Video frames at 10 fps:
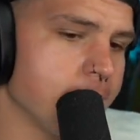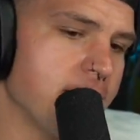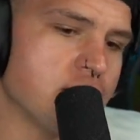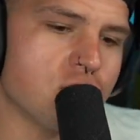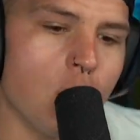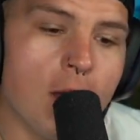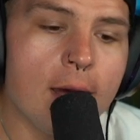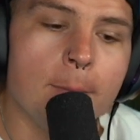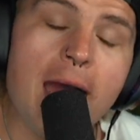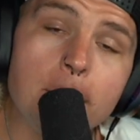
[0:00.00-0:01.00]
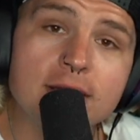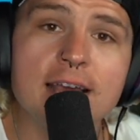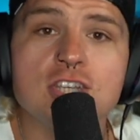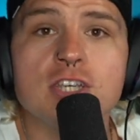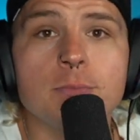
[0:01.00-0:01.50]
And so my
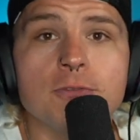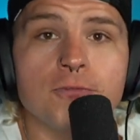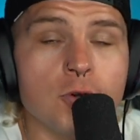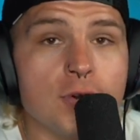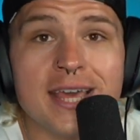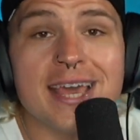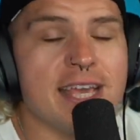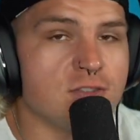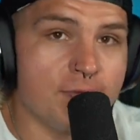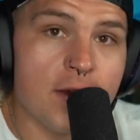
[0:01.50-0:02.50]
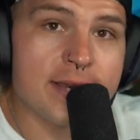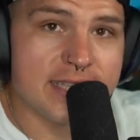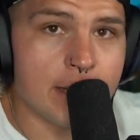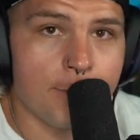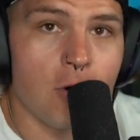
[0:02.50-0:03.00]
relationship with food is very
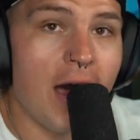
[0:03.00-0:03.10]
simple.